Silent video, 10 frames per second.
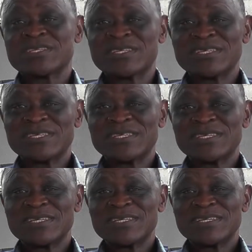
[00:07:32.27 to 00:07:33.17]

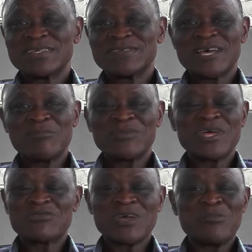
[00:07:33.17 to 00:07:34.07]
So
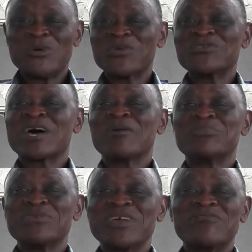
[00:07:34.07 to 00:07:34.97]
that's why I'm always
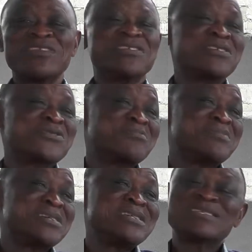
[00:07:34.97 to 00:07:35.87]
happy. Every day to
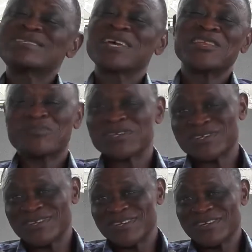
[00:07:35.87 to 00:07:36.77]
me is
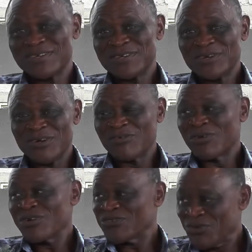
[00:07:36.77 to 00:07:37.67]
celebration of
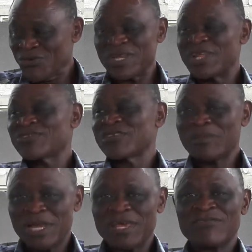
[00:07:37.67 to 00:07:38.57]
God's goodness in
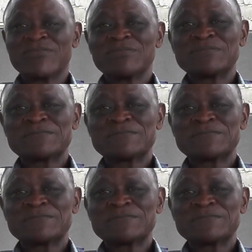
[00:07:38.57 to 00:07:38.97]
my life.